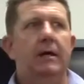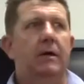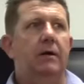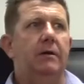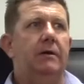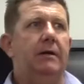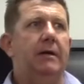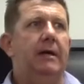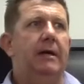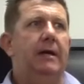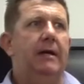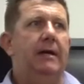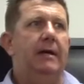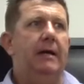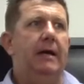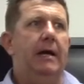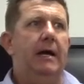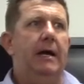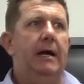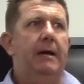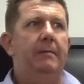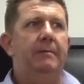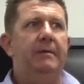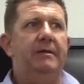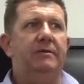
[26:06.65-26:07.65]
Okay,
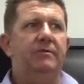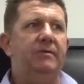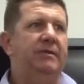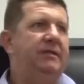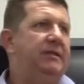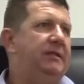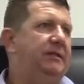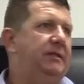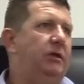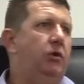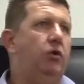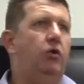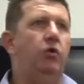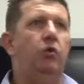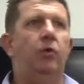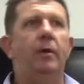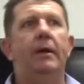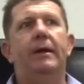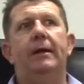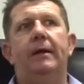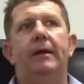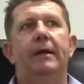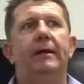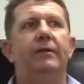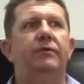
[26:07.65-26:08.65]
this was just a
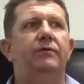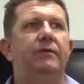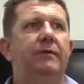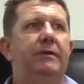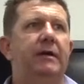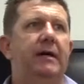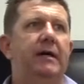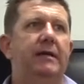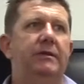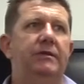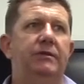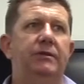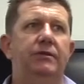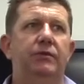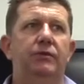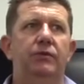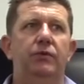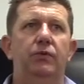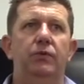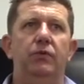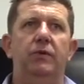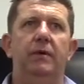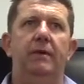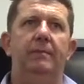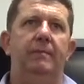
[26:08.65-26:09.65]
quick introduction
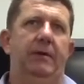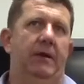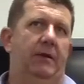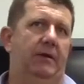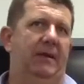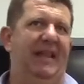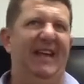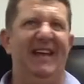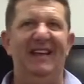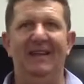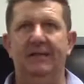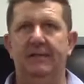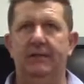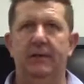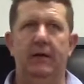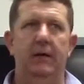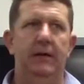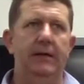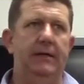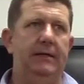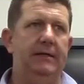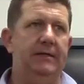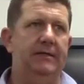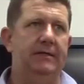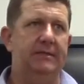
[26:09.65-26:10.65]
talk about
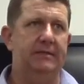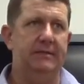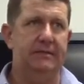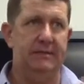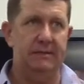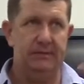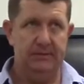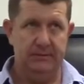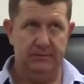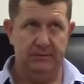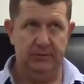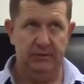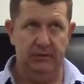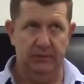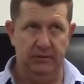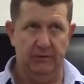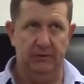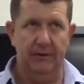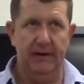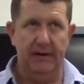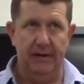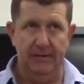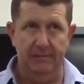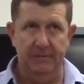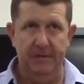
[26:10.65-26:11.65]
anxiety, just to
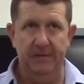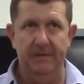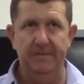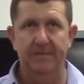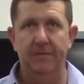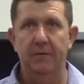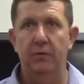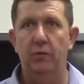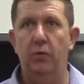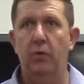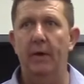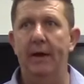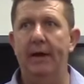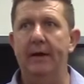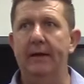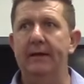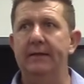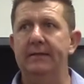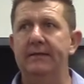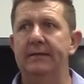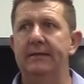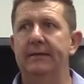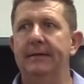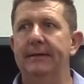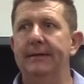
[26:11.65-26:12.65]
create a bit of an
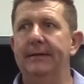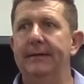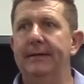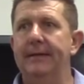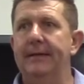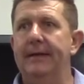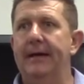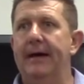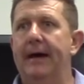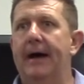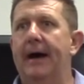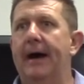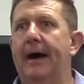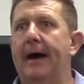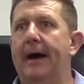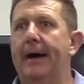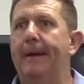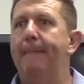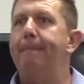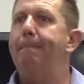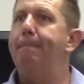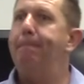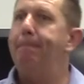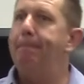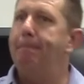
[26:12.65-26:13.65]
awareness.
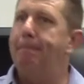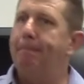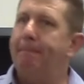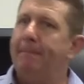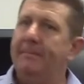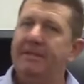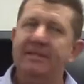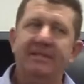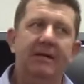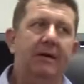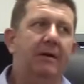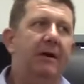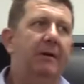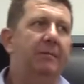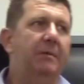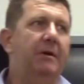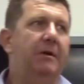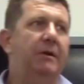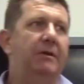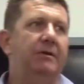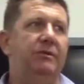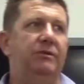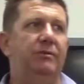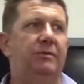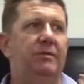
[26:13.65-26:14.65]
So I'm going
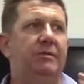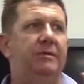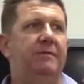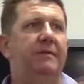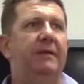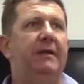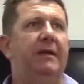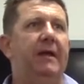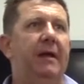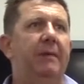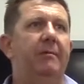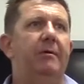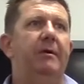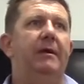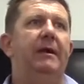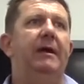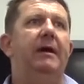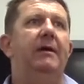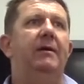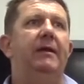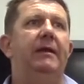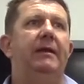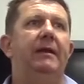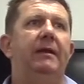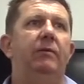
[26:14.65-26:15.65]
to switch off the camera now,
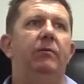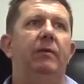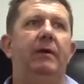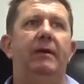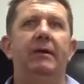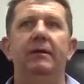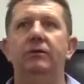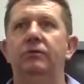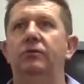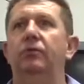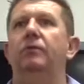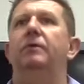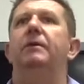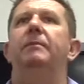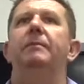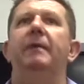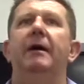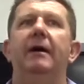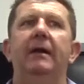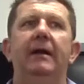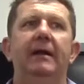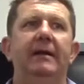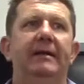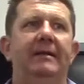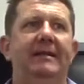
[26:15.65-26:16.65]
and then we can talk
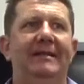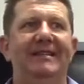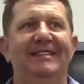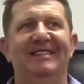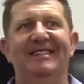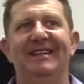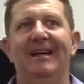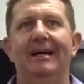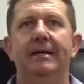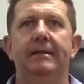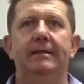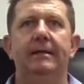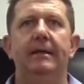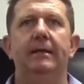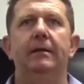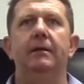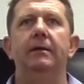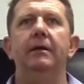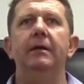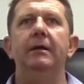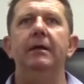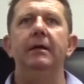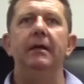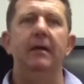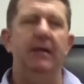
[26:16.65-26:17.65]
about it, discuss it
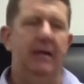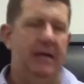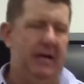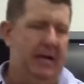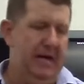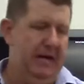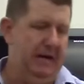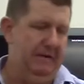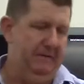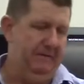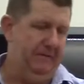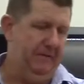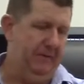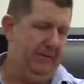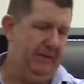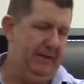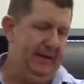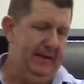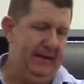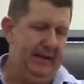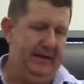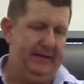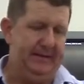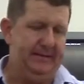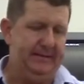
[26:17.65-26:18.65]
for the
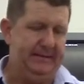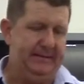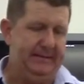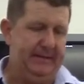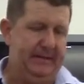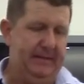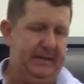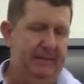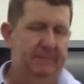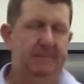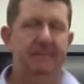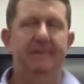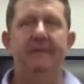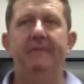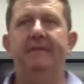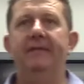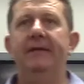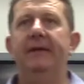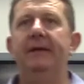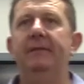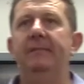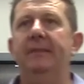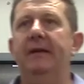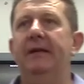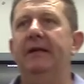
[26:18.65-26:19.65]
next
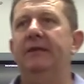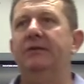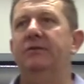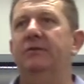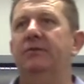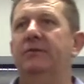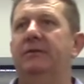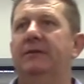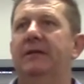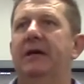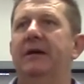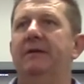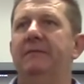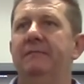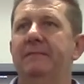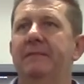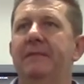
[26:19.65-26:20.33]
15 minutes or so.